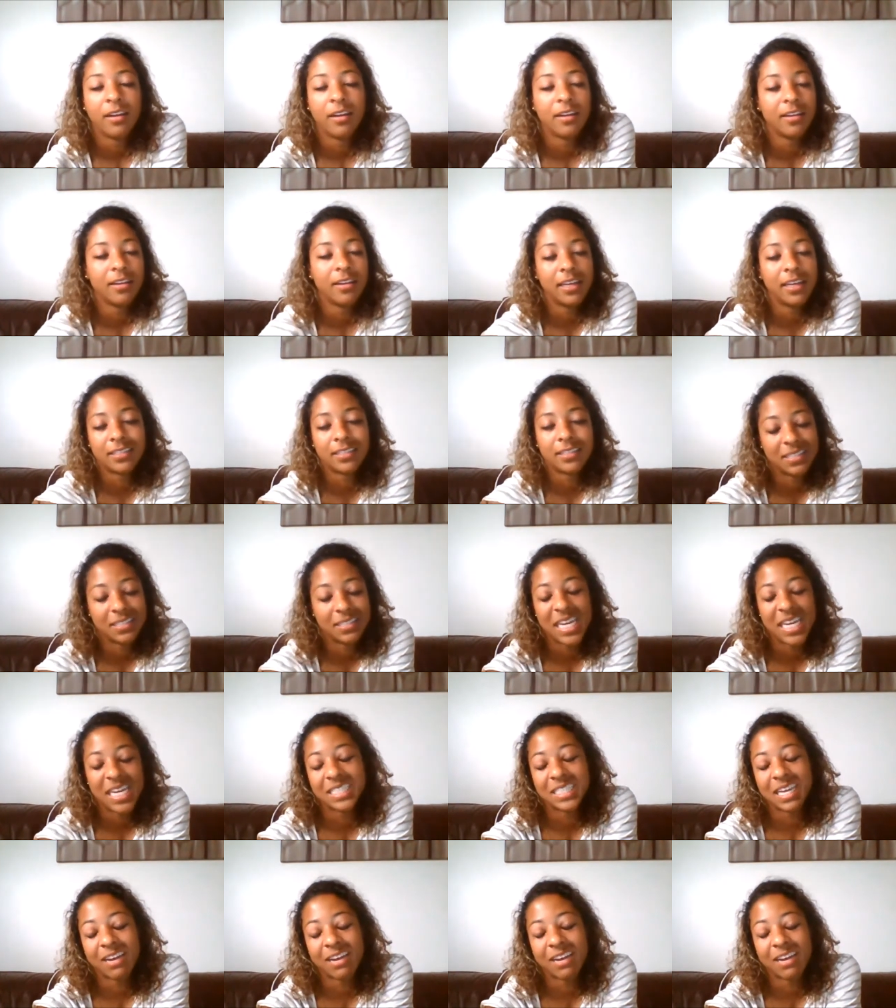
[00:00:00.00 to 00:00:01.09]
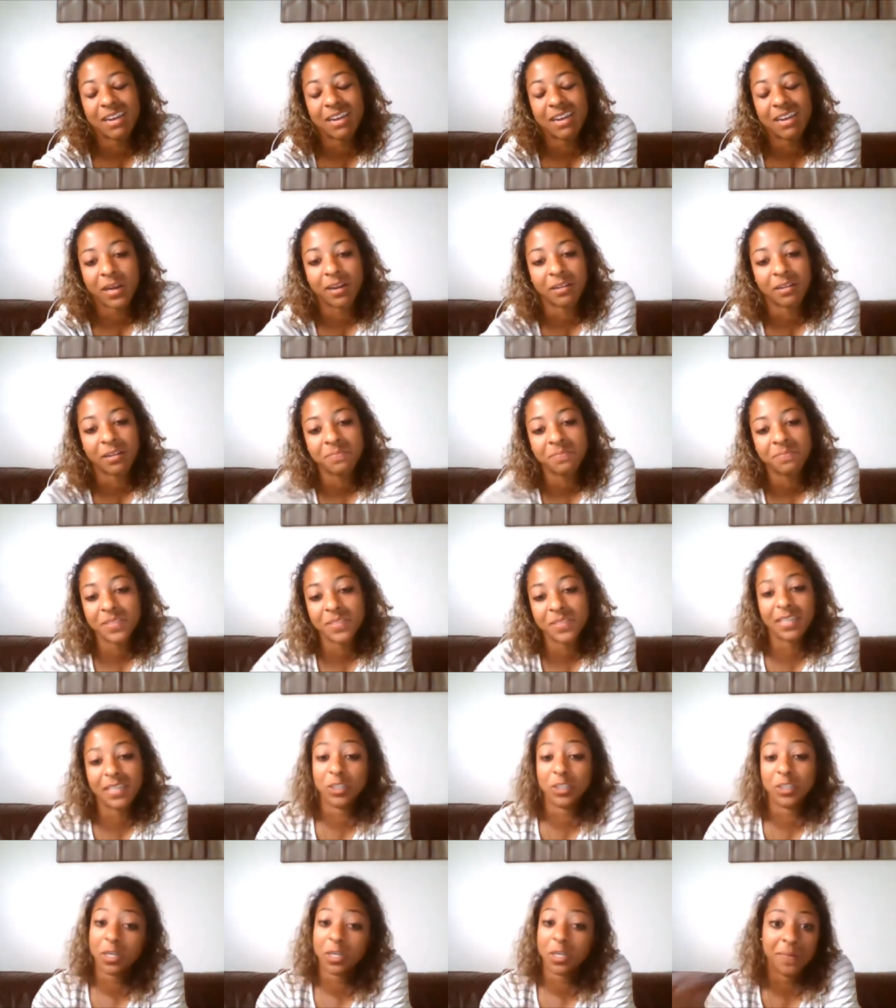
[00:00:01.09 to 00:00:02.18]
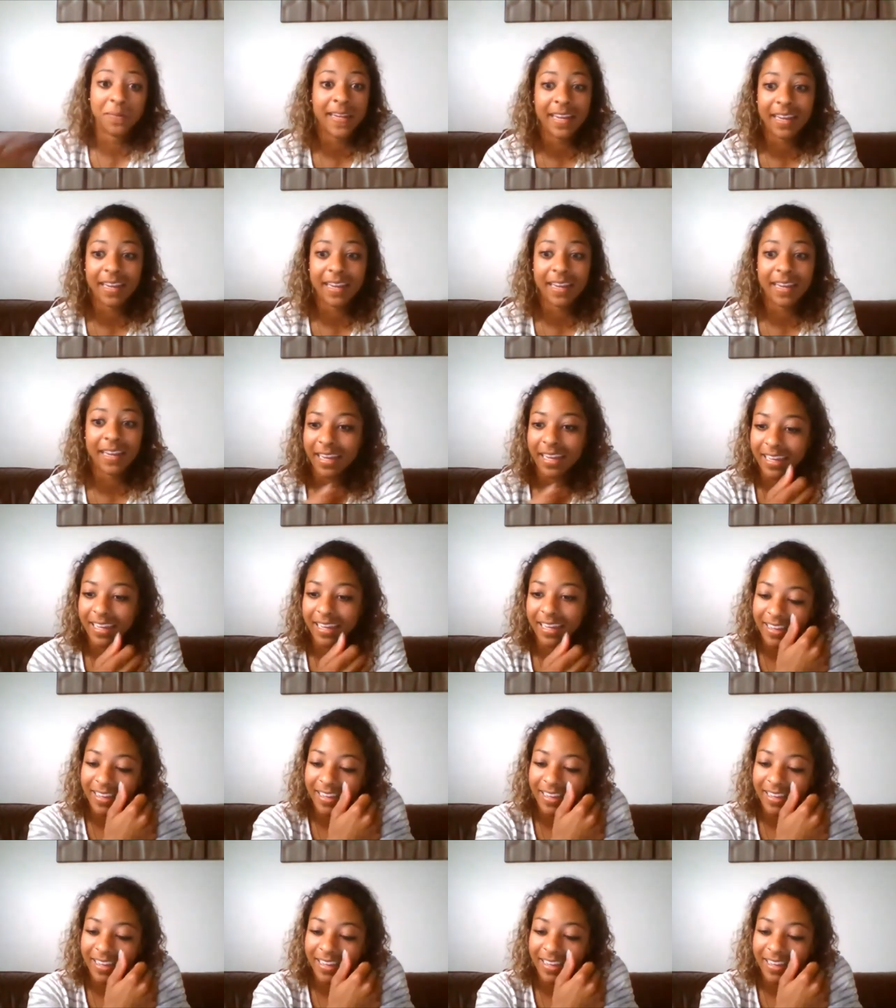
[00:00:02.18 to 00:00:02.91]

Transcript: It's it's everywhere. In Germany, like